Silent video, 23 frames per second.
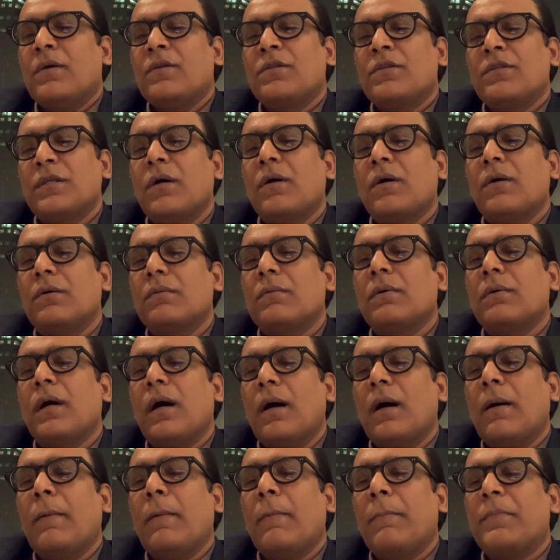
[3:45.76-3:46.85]

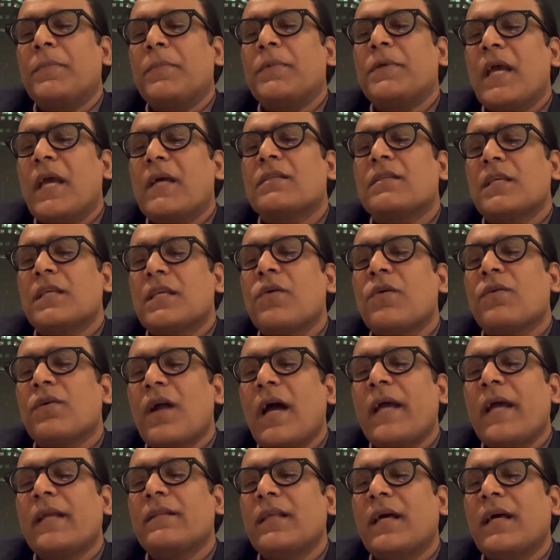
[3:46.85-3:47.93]
So yes, you're
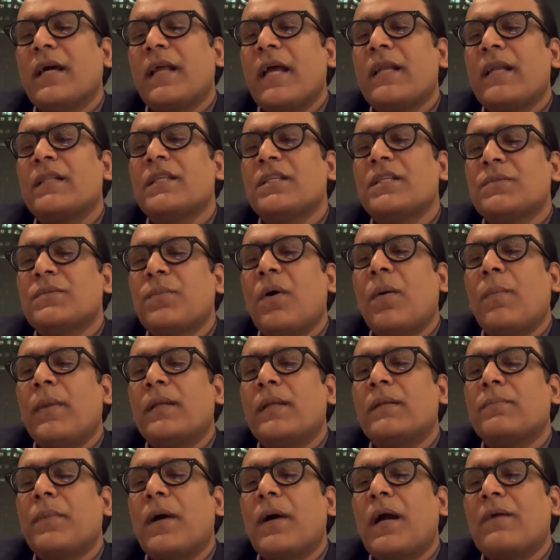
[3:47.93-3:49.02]
right that at this
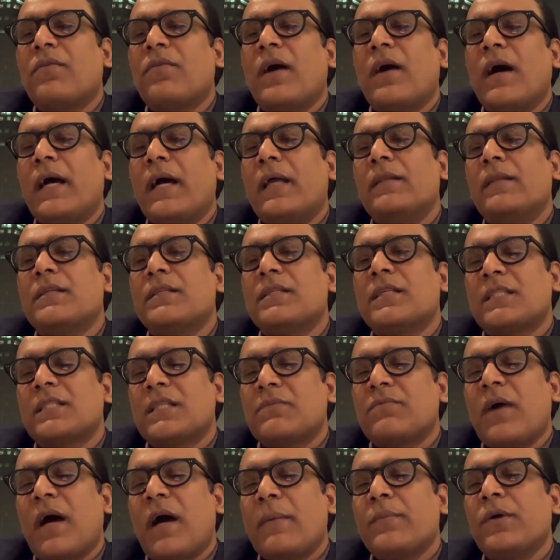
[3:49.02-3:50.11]
moment, per vial is
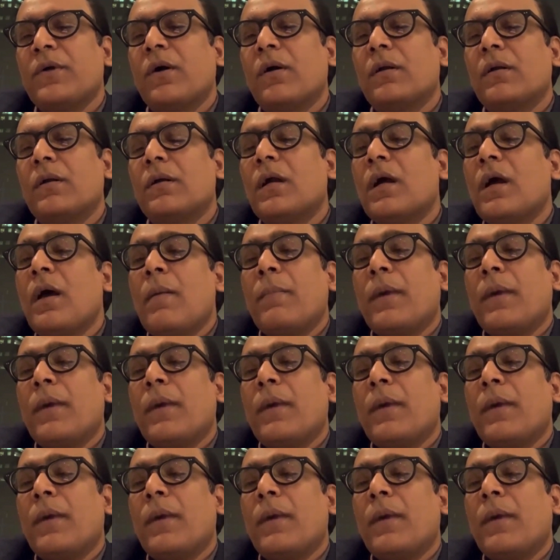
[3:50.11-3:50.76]
$65,